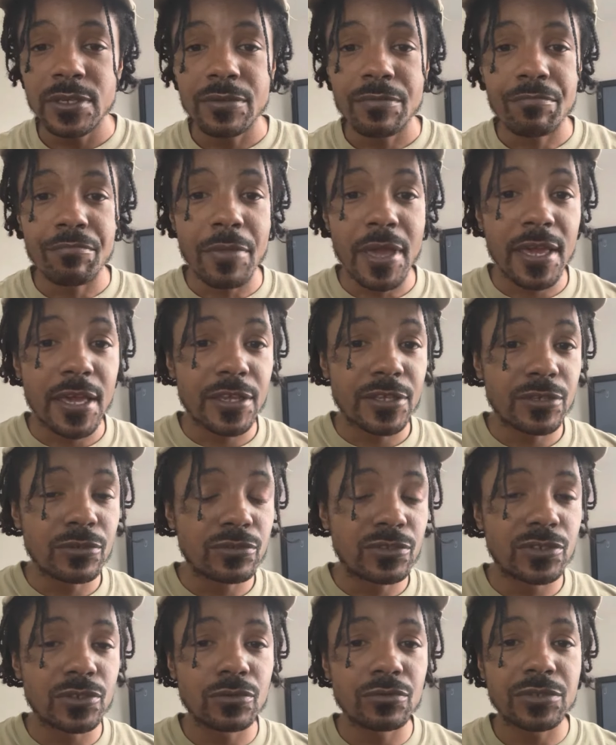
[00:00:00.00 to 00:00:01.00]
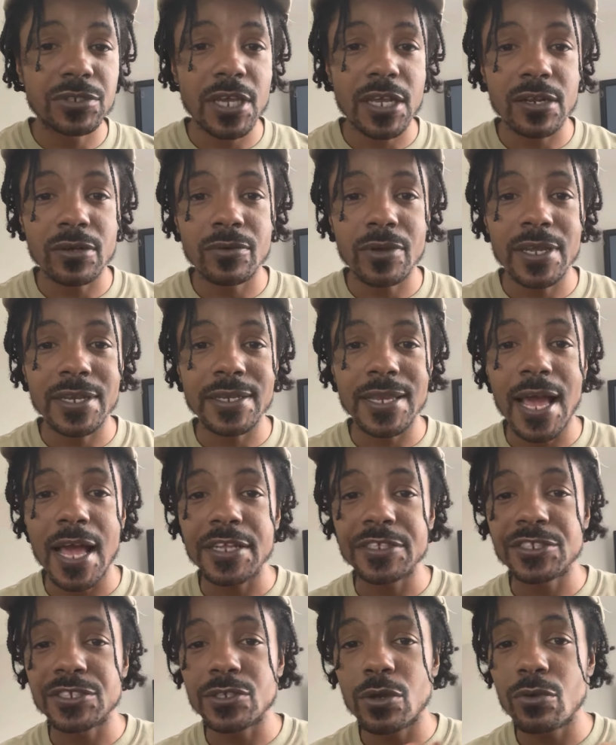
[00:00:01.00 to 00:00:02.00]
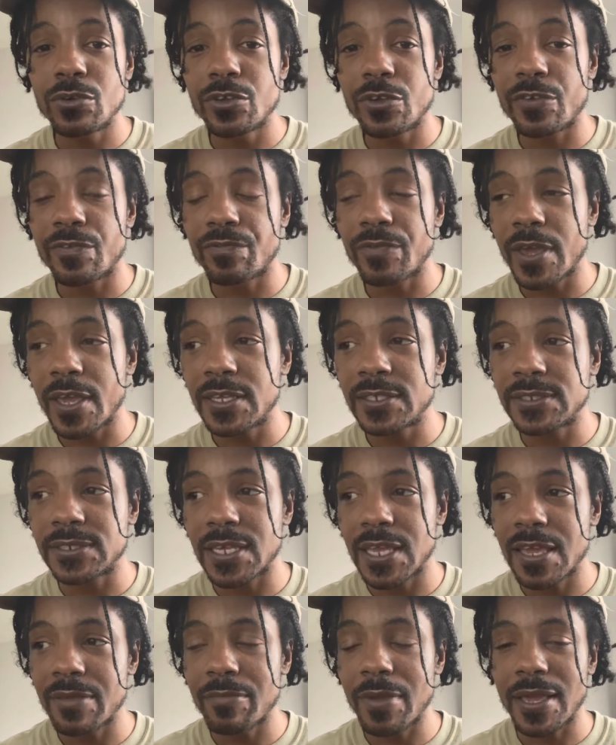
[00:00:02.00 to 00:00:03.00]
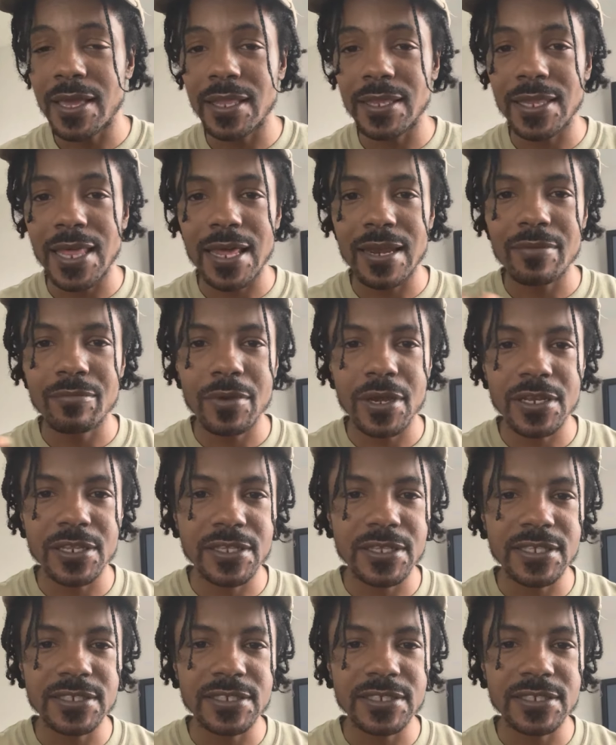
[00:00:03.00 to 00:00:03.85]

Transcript: make a YouTube channel and not show your face and make a lot of money.